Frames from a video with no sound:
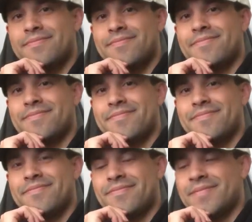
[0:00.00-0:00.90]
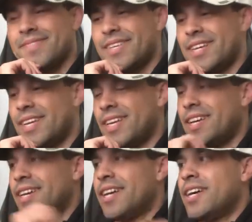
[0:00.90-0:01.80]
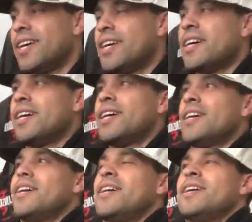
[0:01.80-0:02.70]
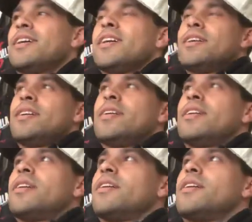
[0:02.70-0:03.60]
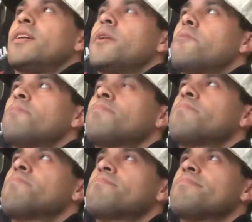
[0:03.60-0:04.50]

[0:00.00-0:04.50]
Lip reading: (no one is talking)